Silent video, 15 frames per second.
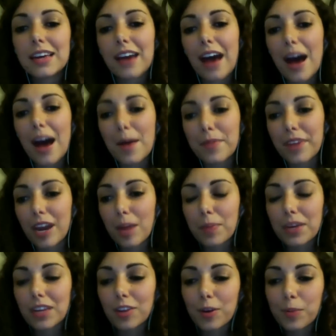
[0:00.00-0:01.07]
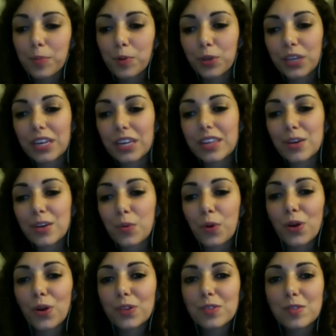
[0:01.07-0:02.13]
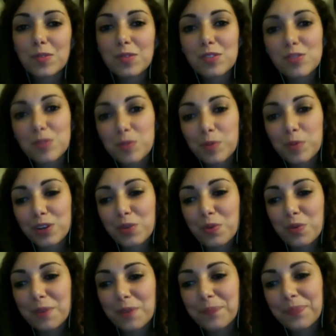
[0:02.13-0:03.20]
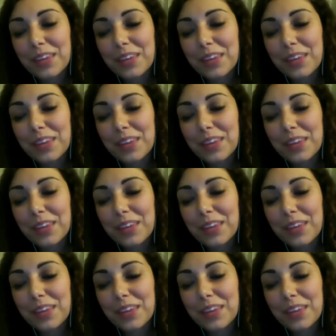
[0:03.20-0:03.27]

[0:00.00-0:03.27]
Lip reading: That I'd be in the Prolethean world, which was pretty cool.